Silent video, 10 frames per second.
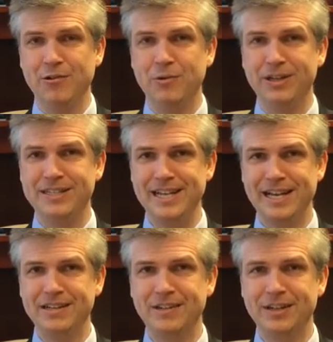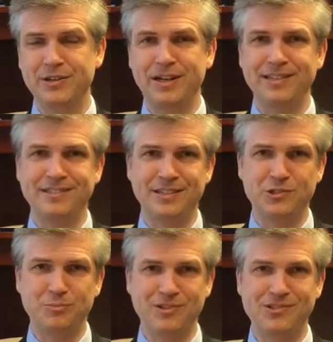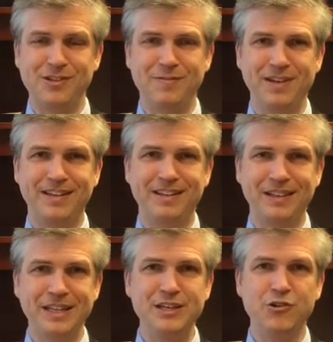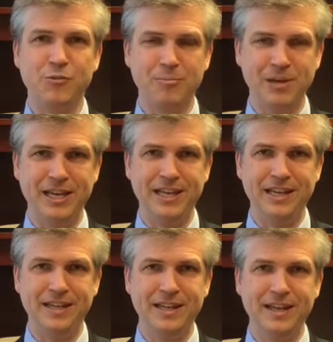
Well, a debt collector has a specific legal meaning.